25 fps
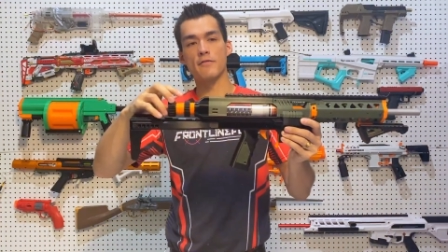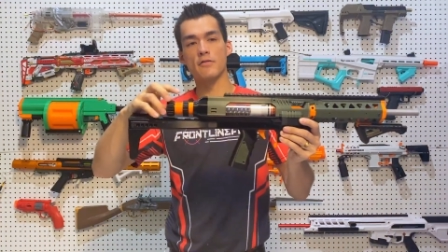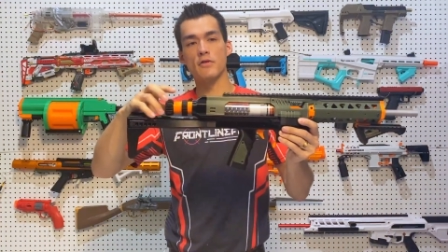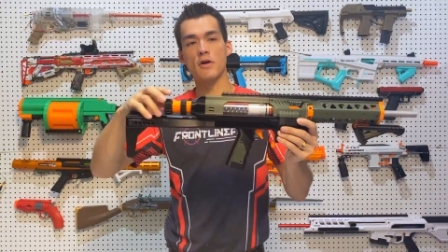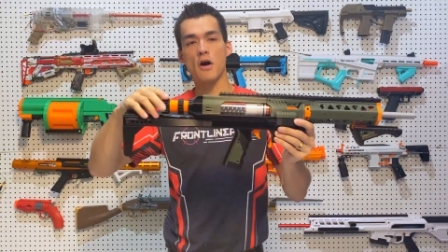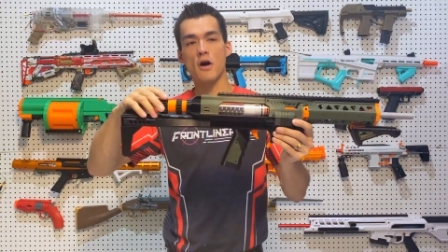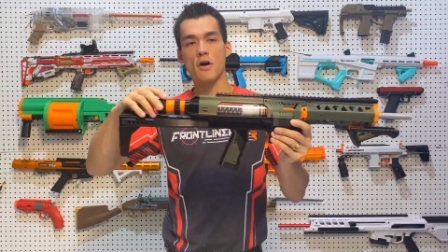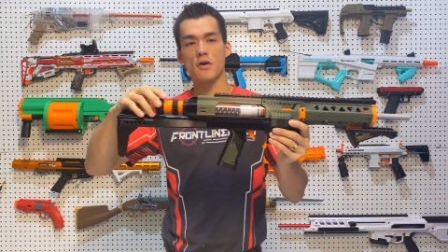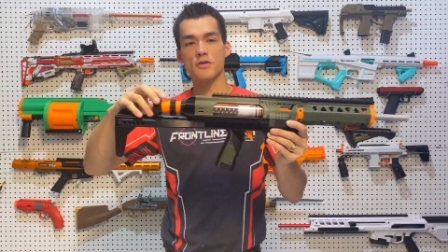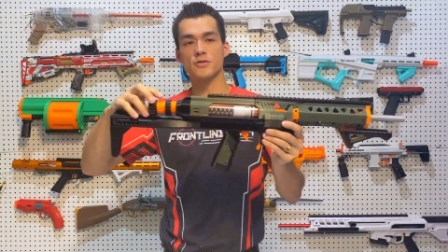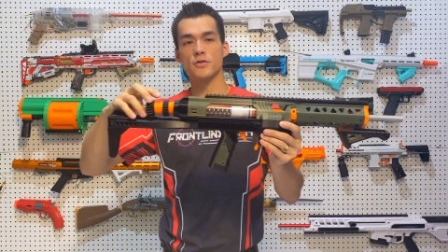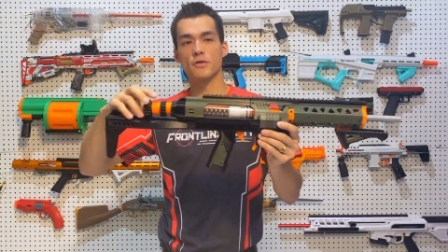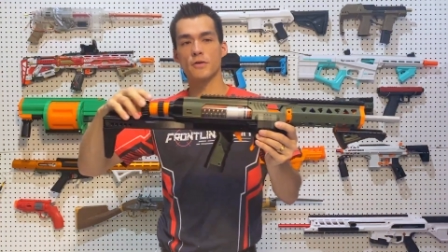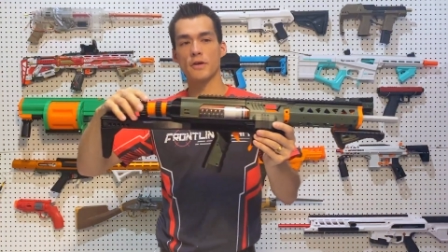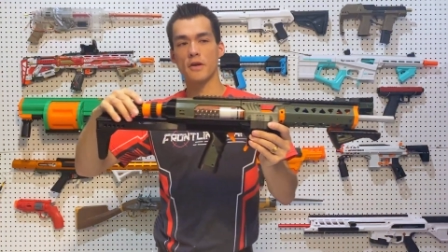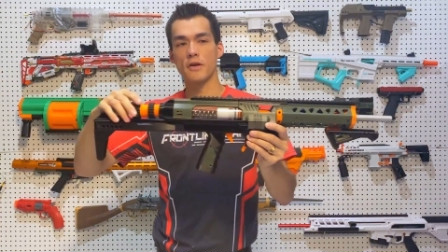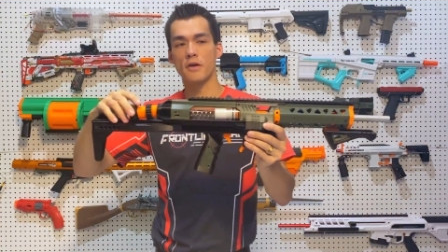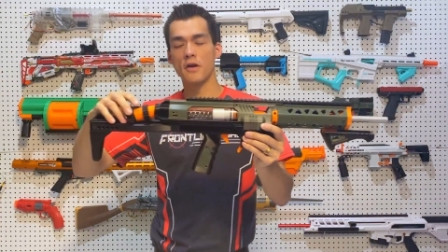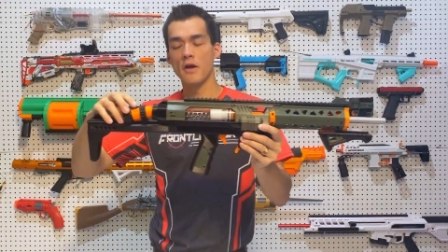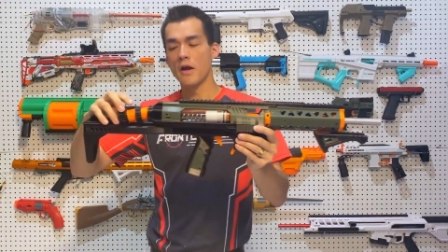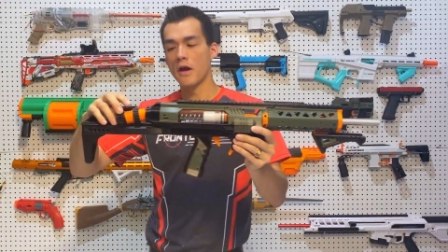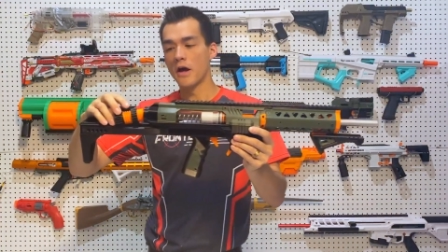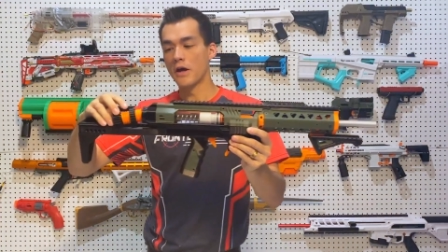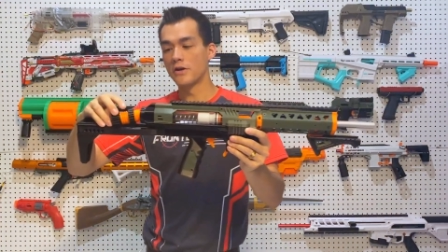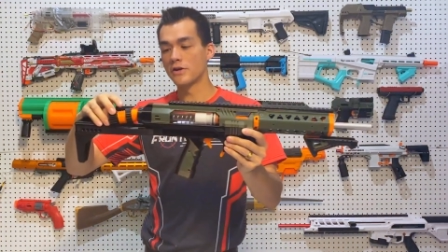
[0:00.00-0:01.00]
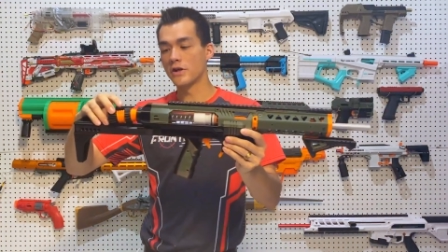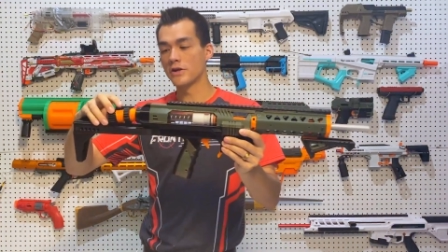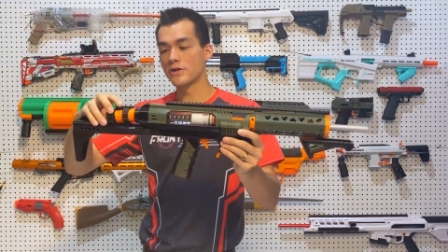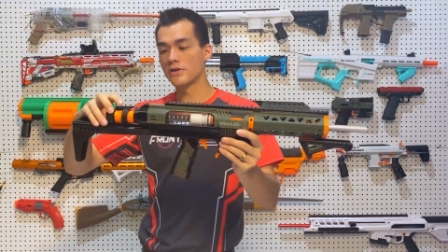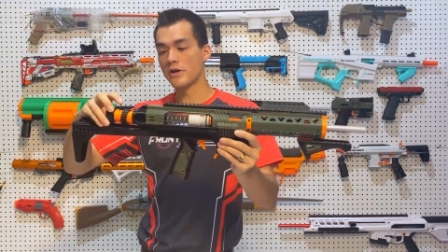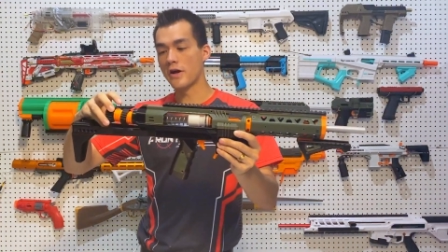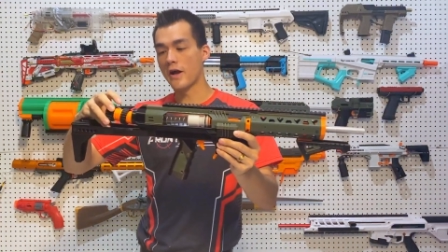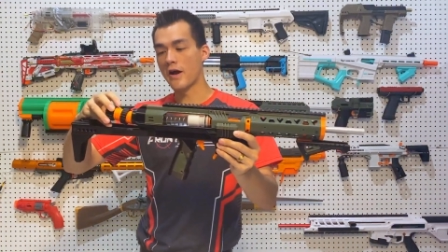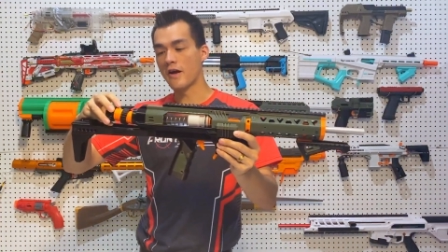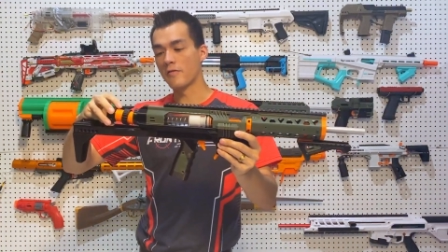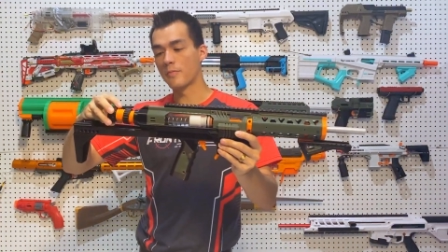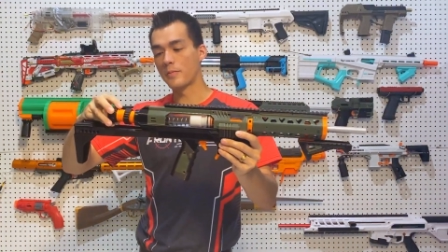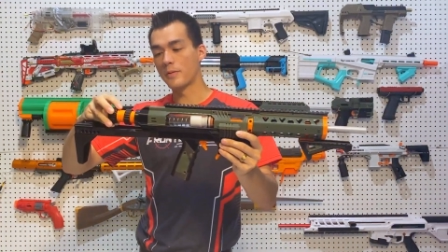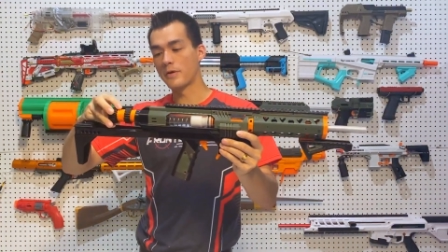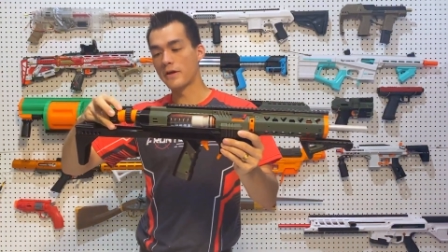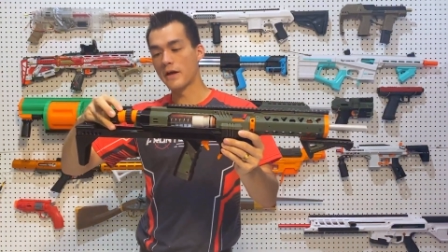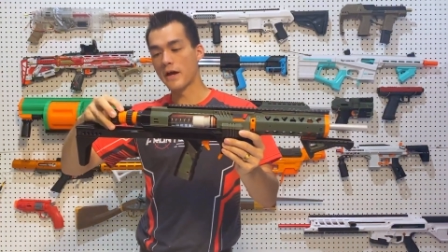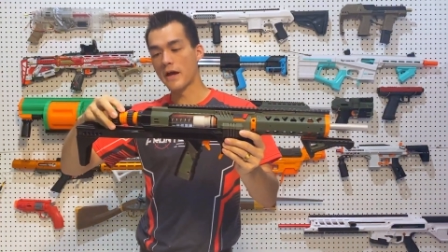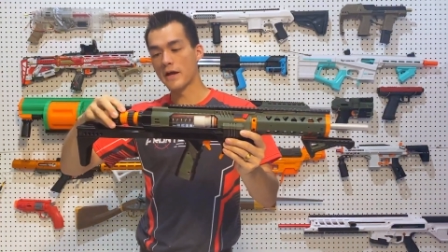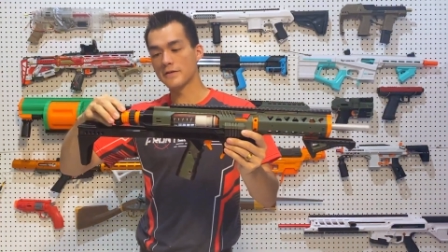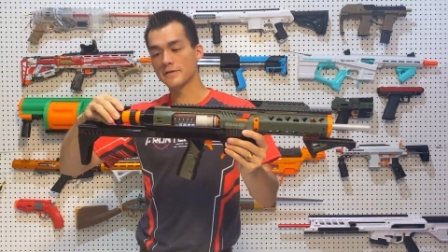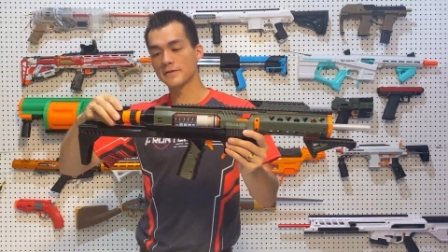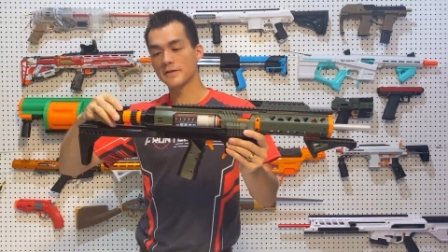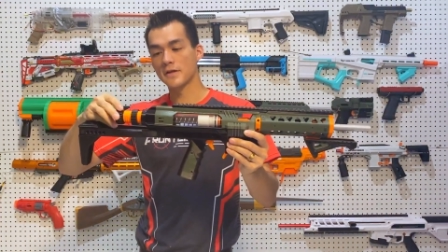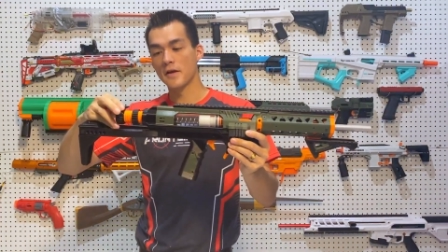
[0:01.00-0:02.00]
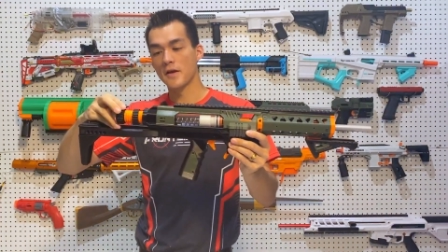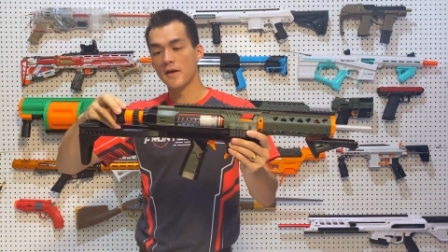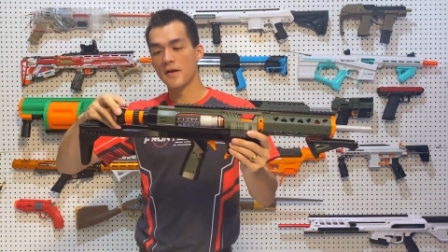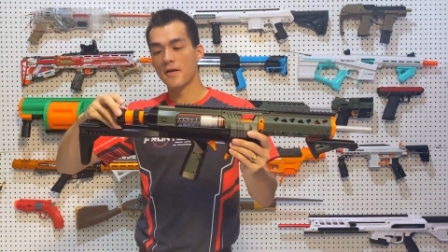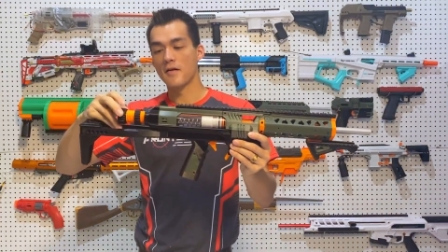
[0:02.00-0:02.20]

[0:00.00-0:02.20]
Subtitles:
you also can adjust your FPS